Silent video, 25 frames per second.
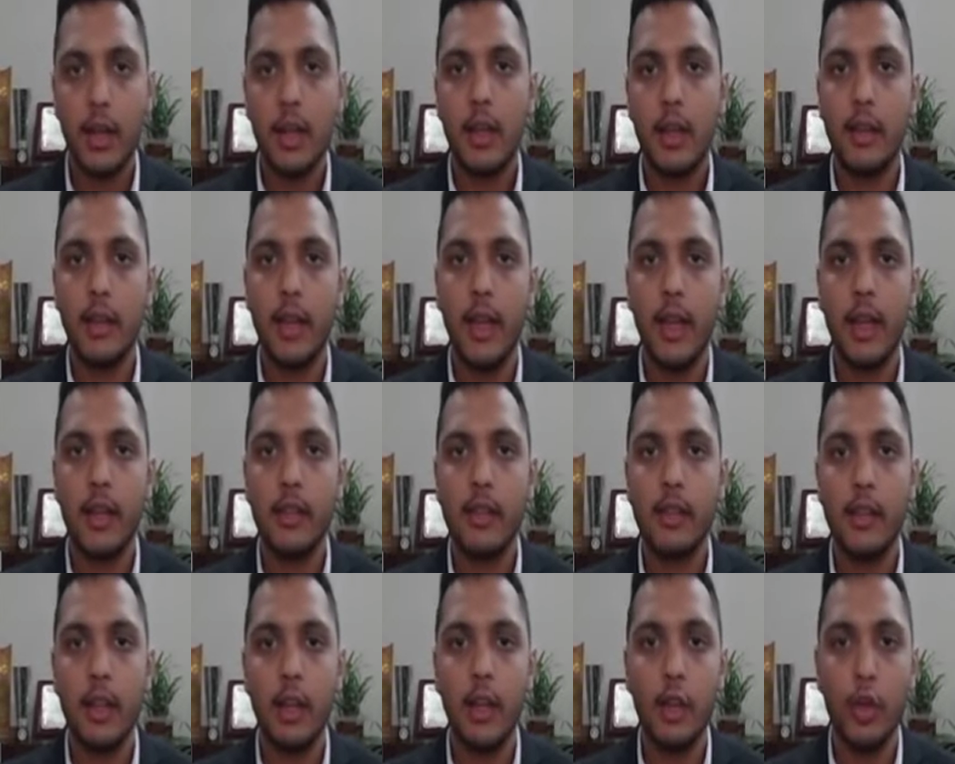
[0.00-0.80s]

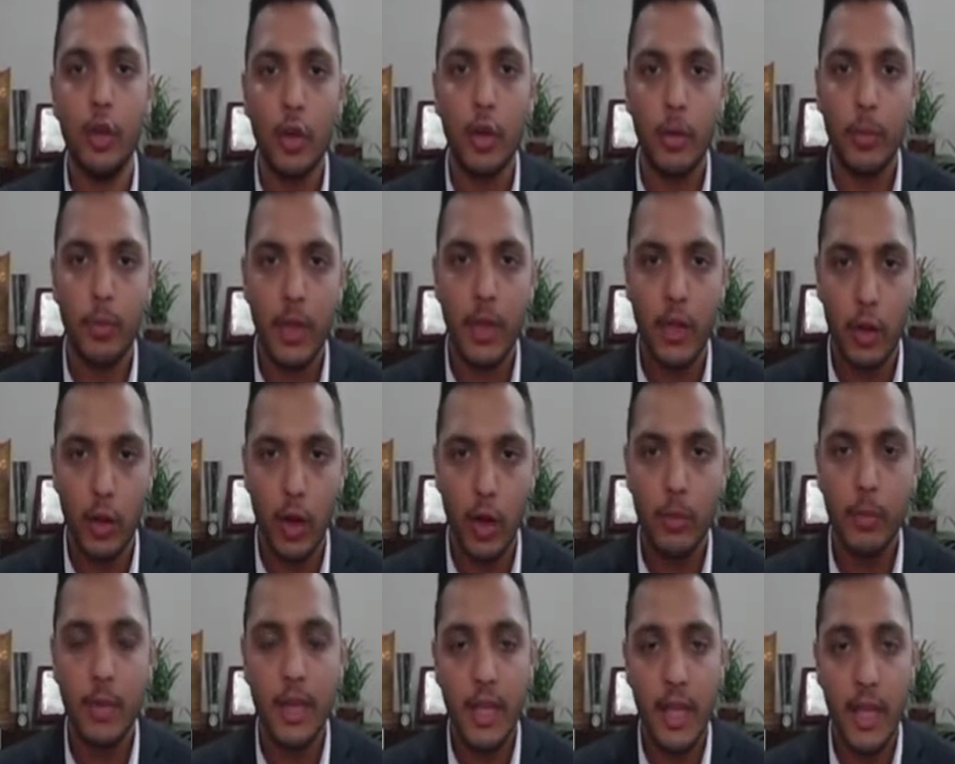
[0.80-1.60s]
there's European
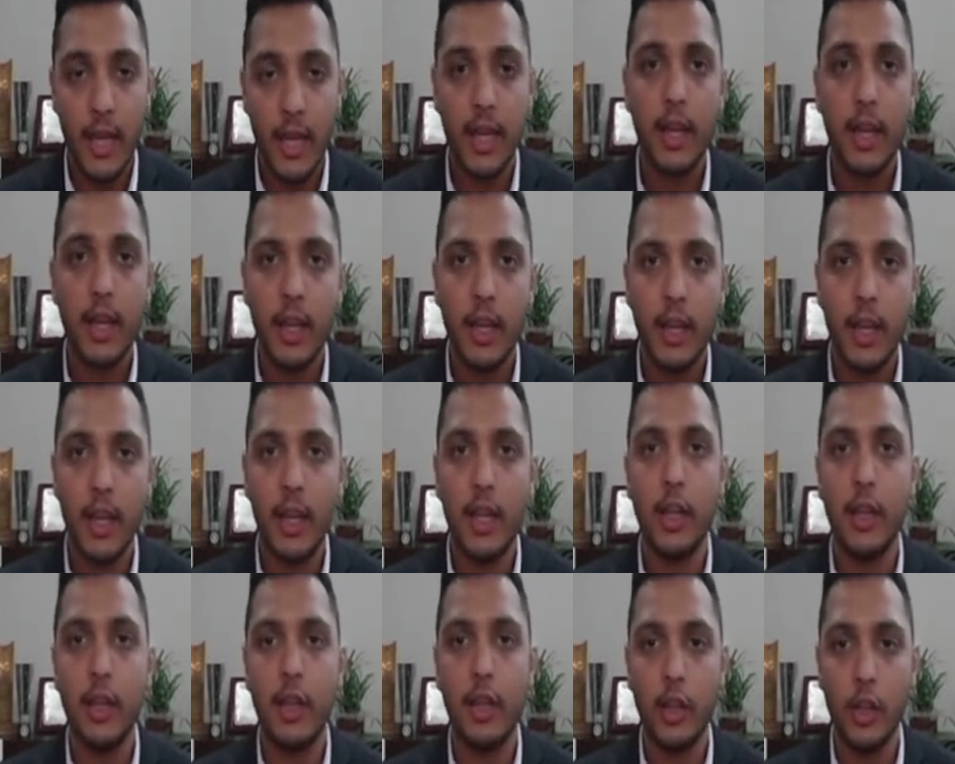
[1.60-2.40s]
norm EN
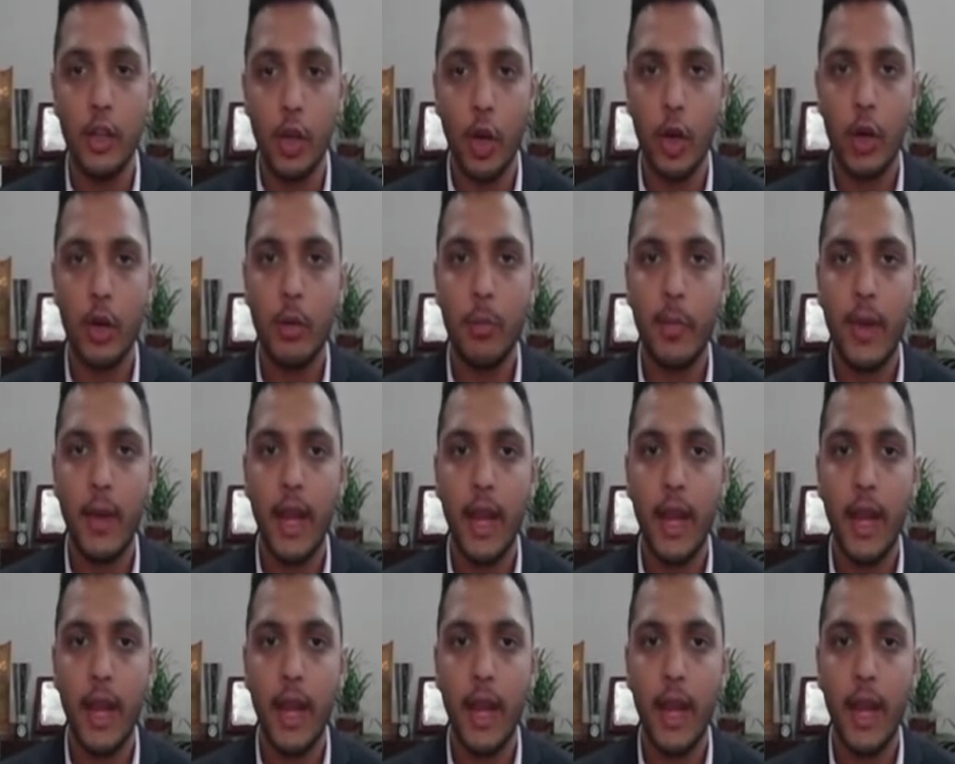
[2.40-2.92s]
in Europe,